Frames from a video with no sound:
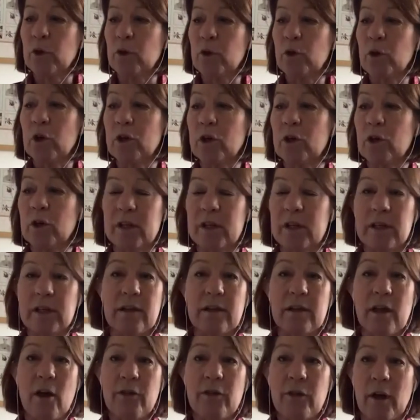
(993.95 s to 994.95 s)
You could look at
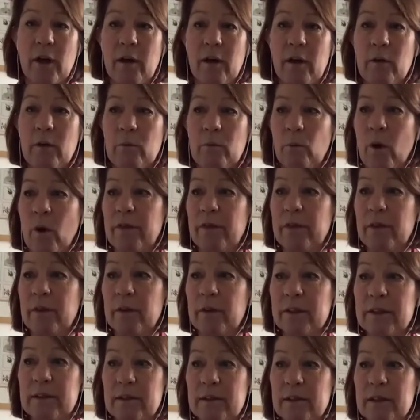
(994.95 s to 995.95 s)
another one
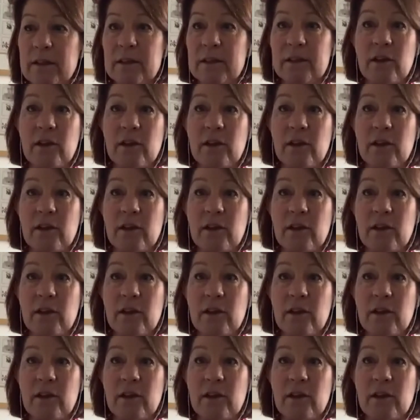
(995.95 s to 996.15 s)
that